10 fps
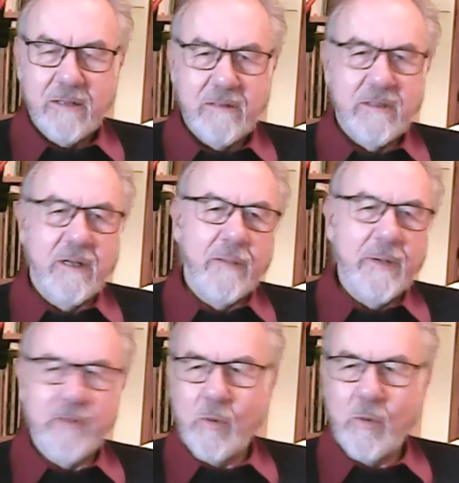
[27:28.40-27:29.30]
you know a
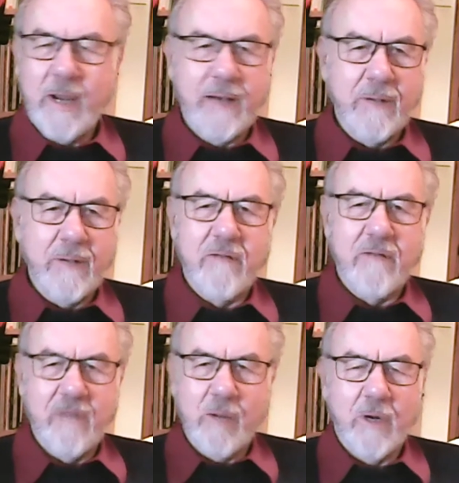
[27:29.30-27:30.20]
bit of a wank, but I
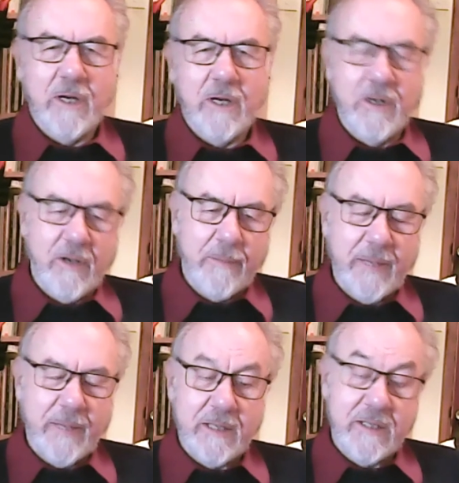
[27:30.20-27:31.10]
didn't really want to do it.
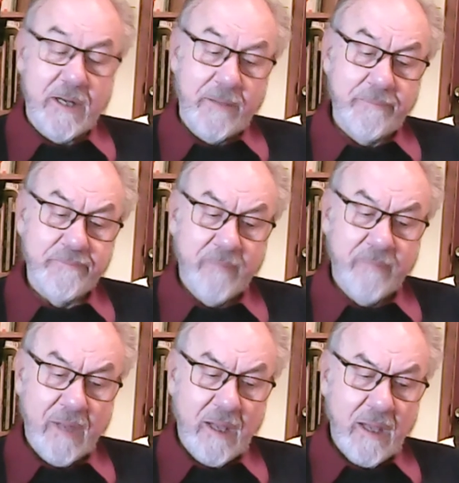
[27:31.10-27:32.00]
But um,
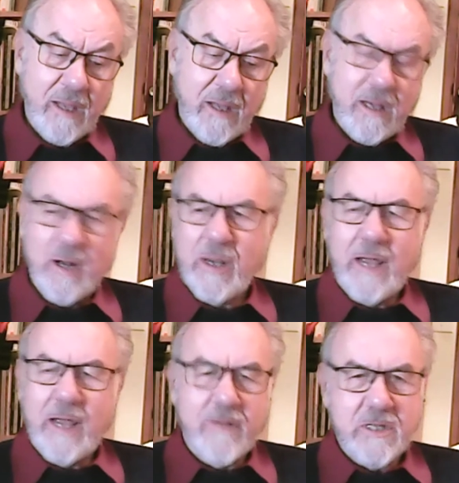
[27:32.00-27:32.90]
you know, it
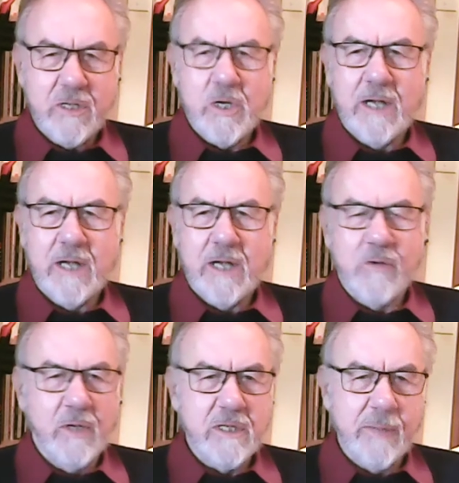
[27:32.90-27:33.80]
gave us the chance of
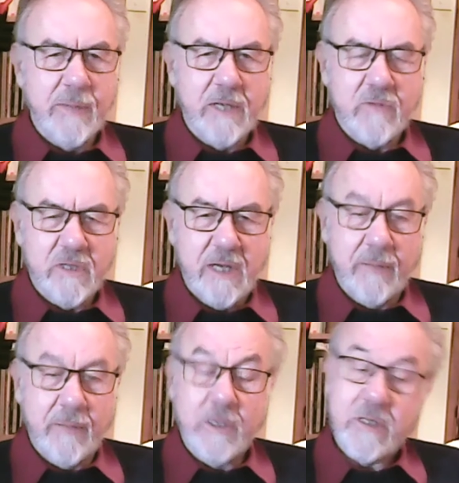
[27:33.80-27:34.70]
doing some extra
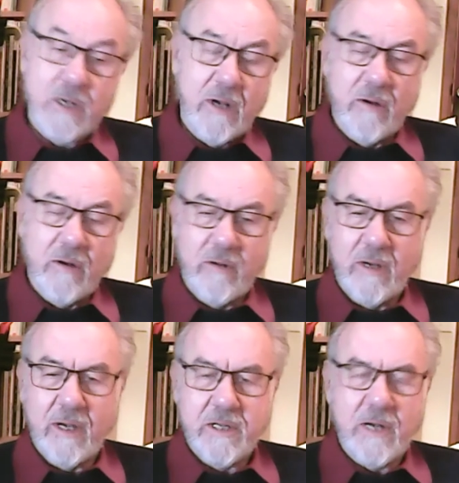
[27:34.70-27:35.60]
segments, so
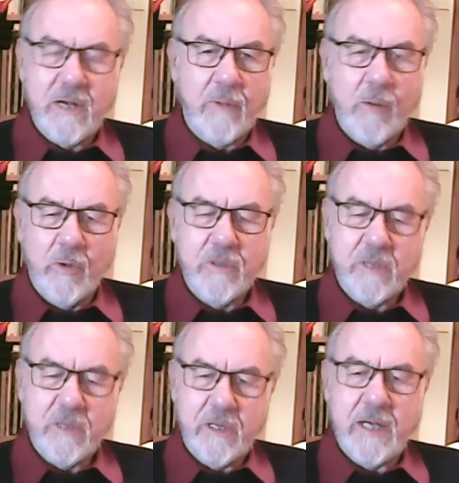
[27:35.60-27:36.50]
I said we would.
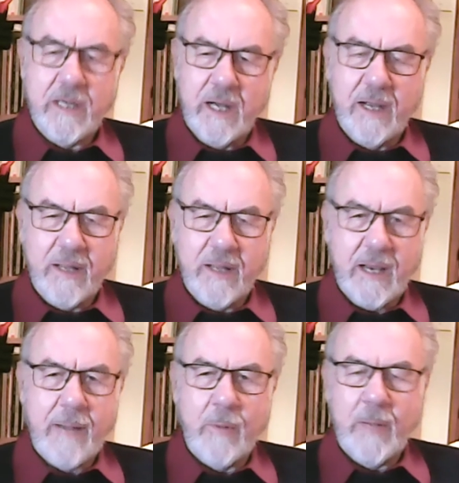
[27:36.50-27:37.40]
So Deane and I and the
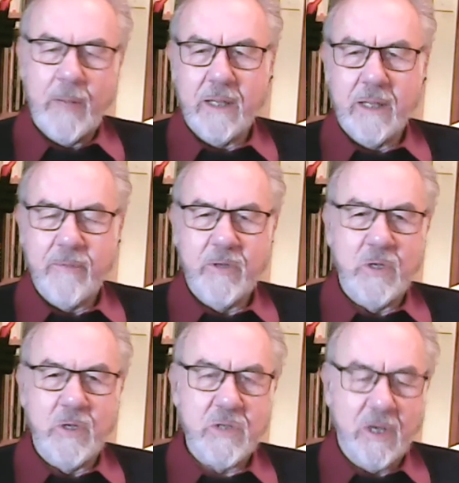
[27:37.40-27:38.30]
cameraman and the
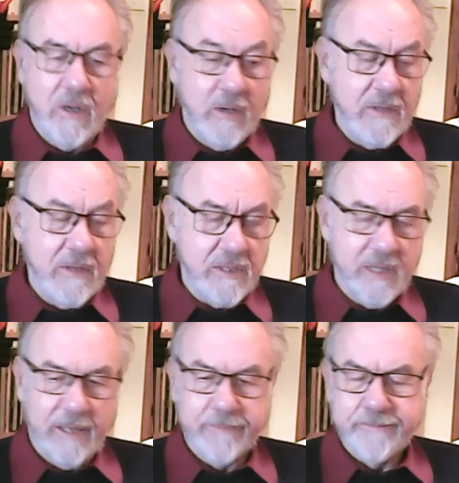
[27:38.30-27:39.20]
producer got on this
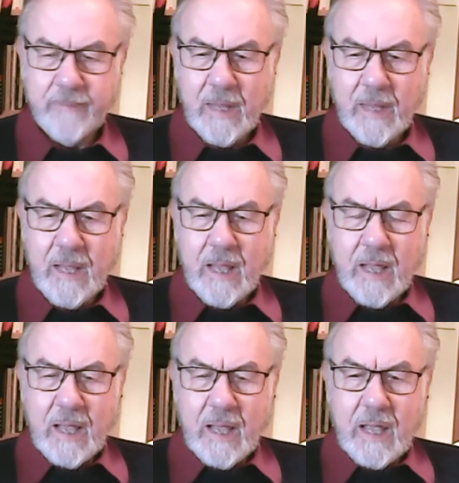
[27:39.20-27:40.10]
thing,
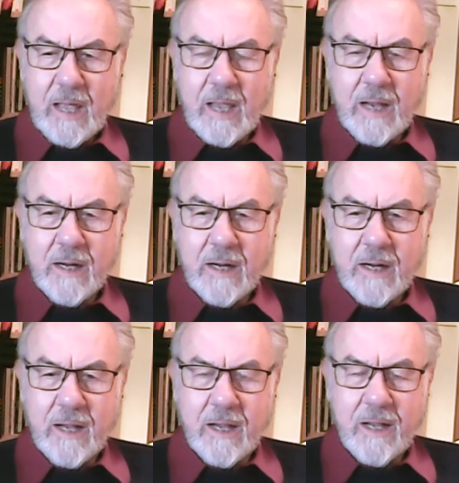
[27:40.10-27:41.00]
and
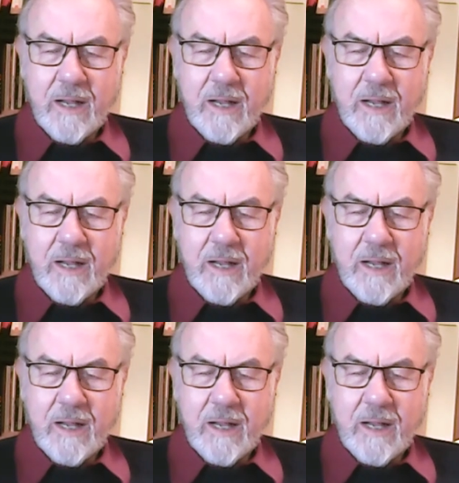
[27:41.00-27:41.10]
uh,